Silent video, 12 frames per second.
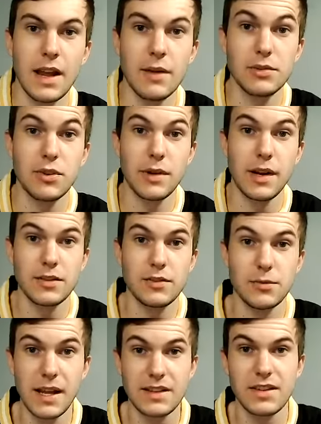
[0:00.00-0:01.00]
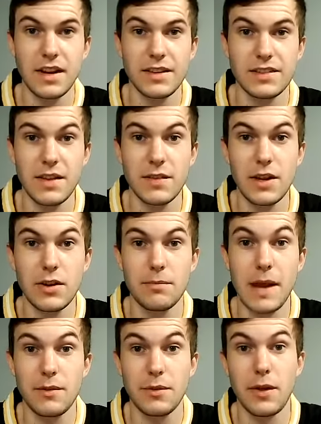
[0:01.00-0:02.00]
Hey, what's going on? Sir Blacks97
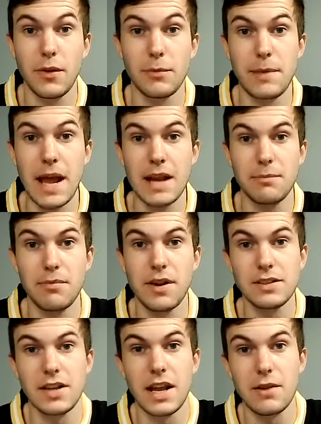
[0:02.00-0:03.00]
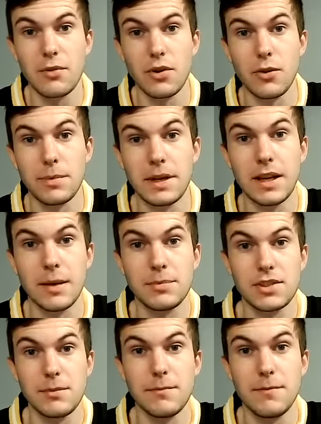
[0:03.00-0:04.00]
here, back with another pack break. Today we're opening
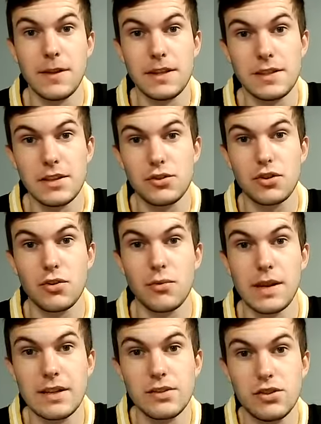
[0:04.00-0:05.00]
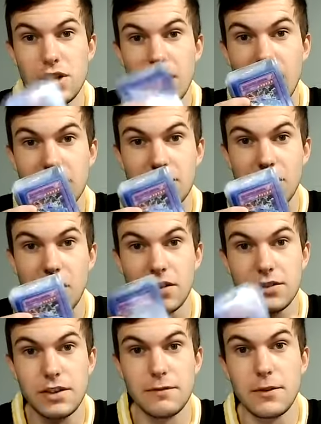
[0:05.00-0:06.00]
up some vintage Korean GX
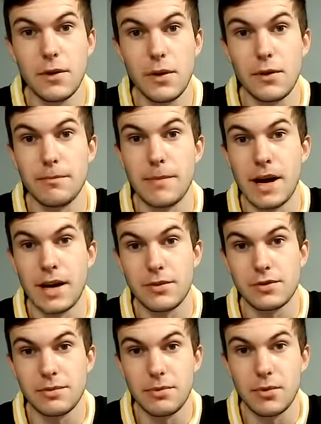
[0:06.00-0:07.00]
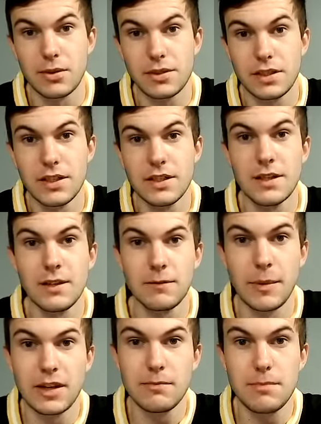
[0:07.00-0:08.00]
cards and a few other modern supports
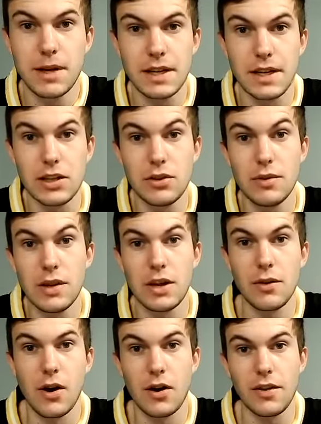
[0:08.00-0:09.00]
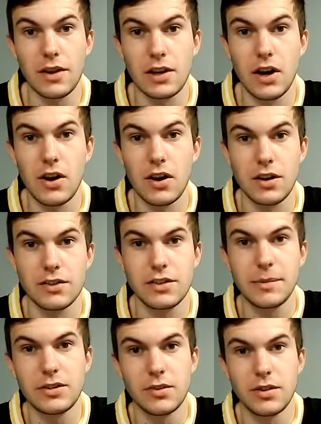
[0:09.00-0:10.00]
for my good buddy YuGiOh Heart of the
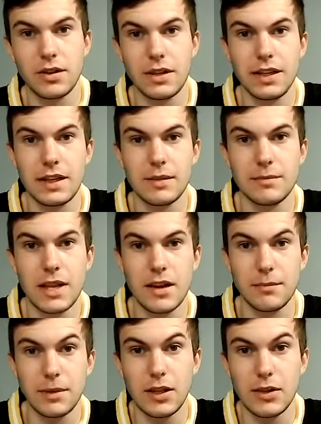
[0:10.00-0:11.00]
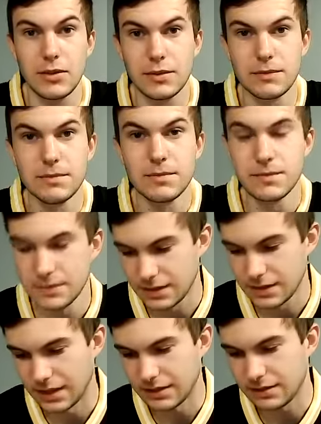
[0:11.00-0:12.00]
Cards. I'll be sure to link him down below.
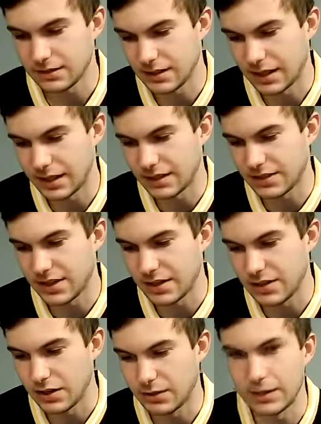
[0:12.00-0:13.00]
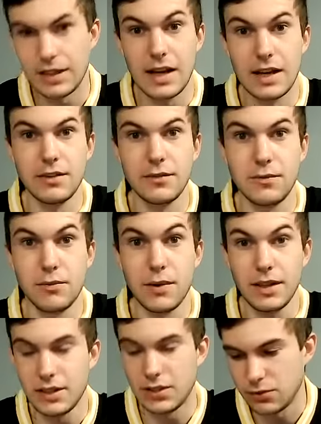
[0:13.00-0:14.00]
Like I said, a lot of
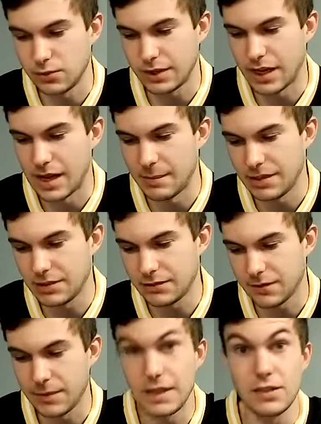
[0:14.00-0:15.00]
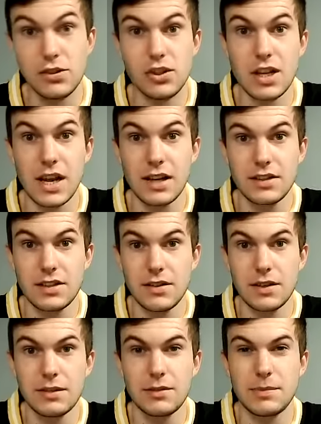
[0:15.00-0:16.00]
really cool commons from the GX
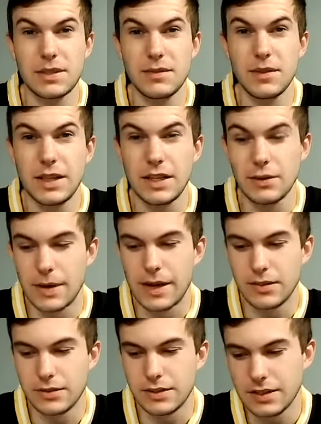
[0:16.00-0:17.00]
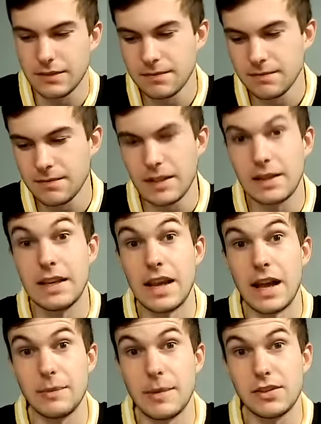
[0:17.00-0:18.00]
era, specifically around
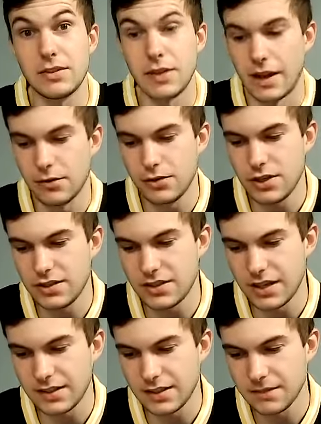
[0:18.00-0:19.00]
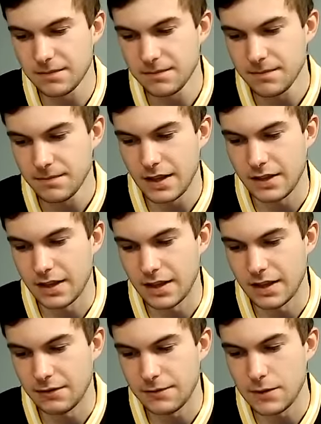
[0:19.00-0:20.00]
the Elemental Energy set, and
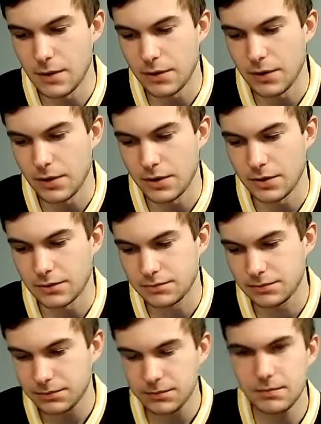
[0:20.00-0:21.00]
then a few other